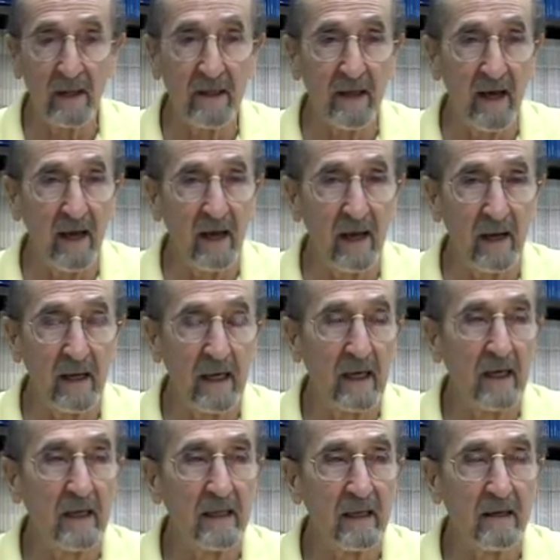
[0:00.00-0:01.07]
to thank
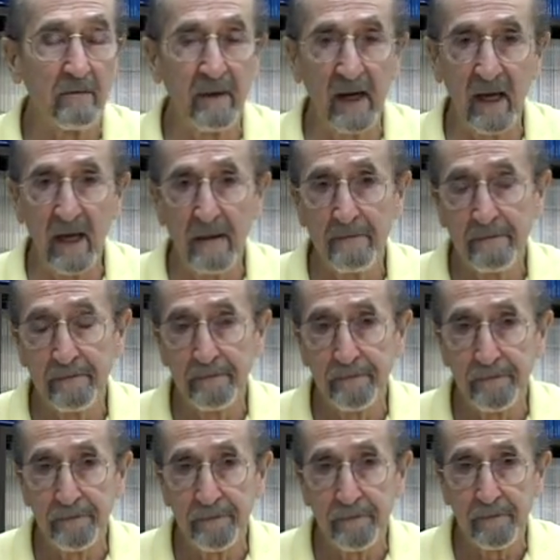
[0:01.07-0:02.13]
the committee
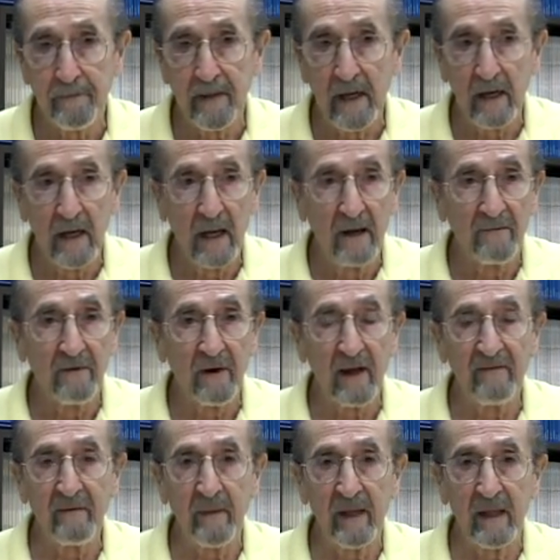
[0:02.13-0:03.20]
for
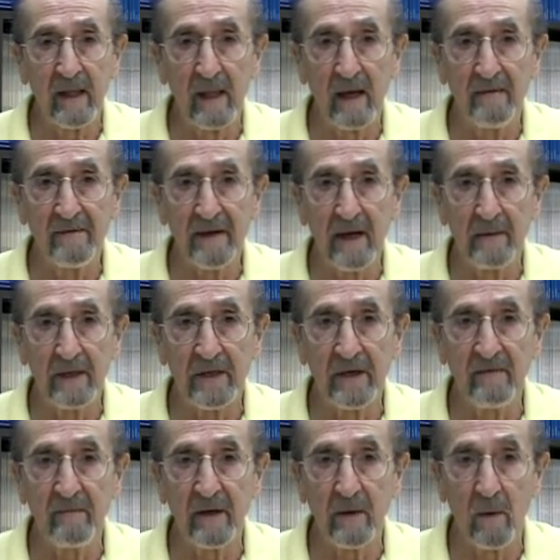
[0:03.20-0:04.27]
giving me the Lifetime
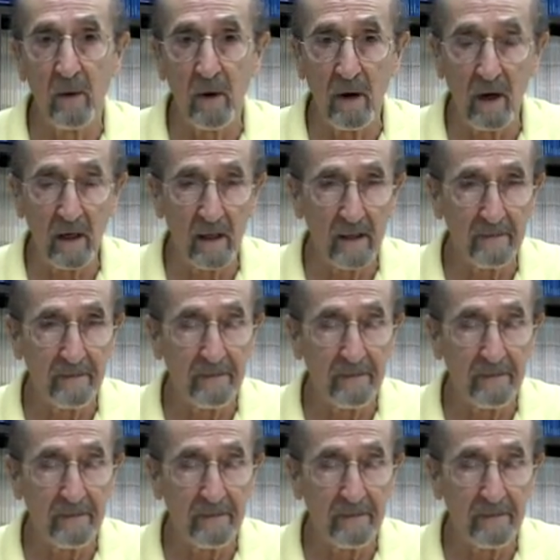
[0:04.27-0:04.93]
Achievement Award.